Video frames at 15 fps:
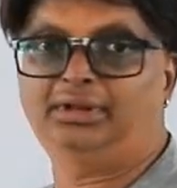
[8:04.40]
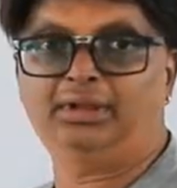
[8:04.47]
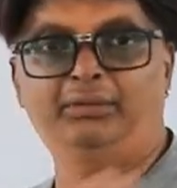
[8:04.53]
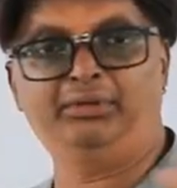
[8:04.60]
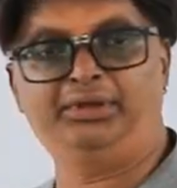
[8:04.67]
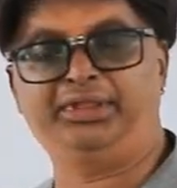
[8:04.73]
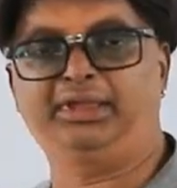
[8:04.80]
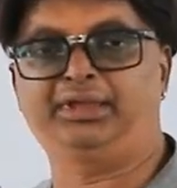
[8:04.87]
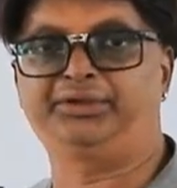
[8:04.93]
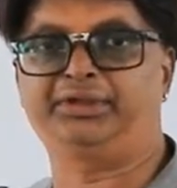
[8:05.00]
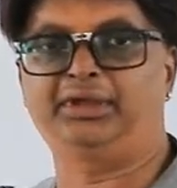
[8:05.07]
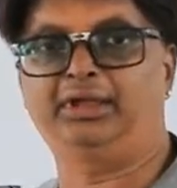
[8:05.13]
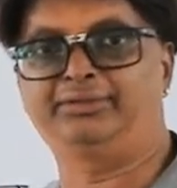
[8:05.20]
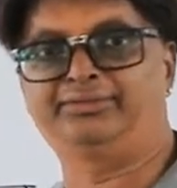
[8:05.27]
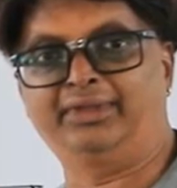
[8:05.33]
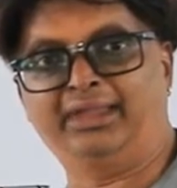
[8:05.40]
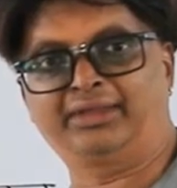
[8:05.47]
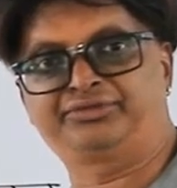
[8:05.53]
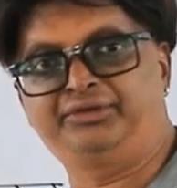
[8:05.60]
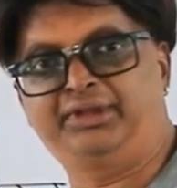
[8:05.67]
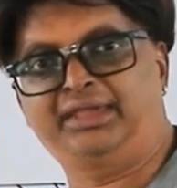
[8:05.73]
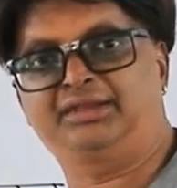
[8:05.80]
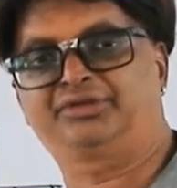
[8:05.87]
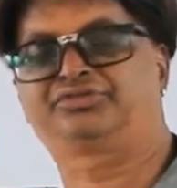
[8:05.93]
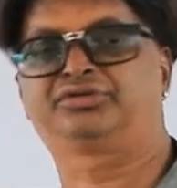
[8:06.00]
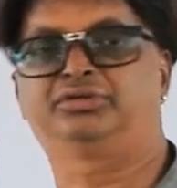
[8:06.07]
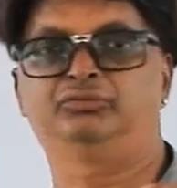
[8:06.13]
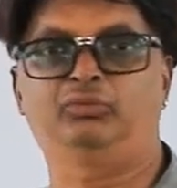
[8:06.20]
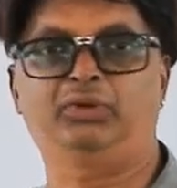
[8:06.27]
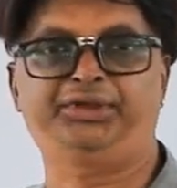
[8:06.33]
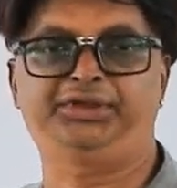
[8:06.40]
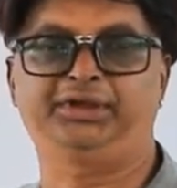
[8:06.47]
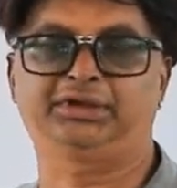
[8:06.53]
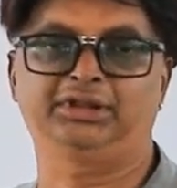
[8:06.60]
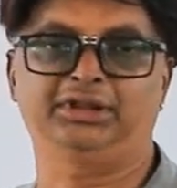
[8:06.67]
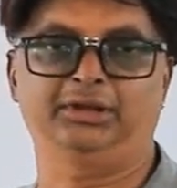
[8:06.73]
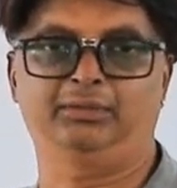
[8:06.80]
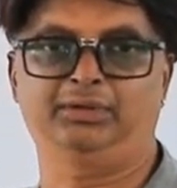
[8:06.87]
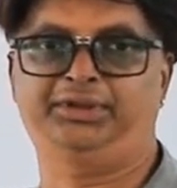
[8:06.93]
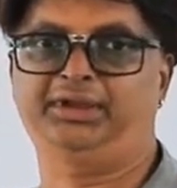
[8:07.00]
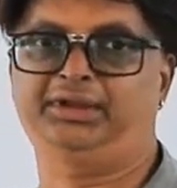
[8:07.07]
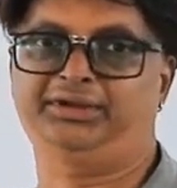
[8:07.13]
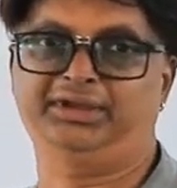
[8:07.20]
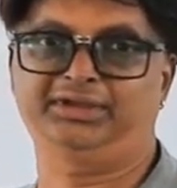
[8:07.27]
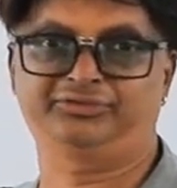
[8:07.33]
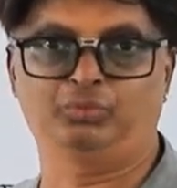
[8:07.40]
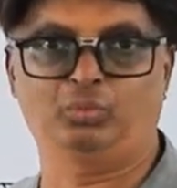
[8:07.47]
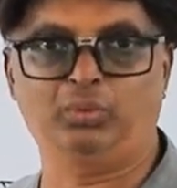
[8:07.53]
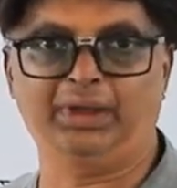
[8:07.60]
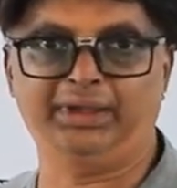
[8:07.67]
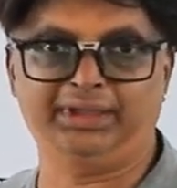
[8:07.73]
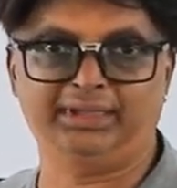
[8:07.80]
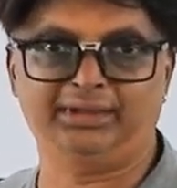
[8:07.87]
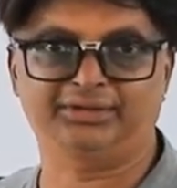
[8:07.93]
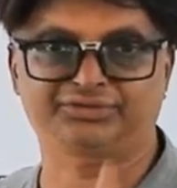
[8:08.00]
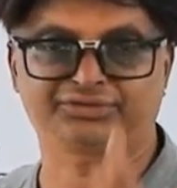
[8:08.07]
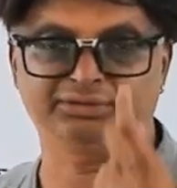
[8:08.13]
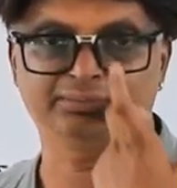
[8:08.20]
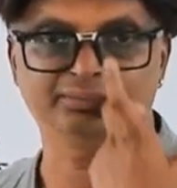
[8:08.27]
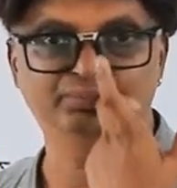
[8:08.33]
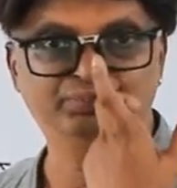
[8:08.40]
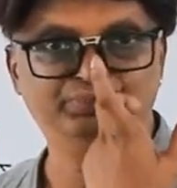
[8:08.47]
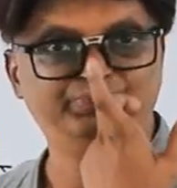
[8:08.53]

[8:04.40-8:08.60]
I will take it as x direction, vertical I will take it as y direction.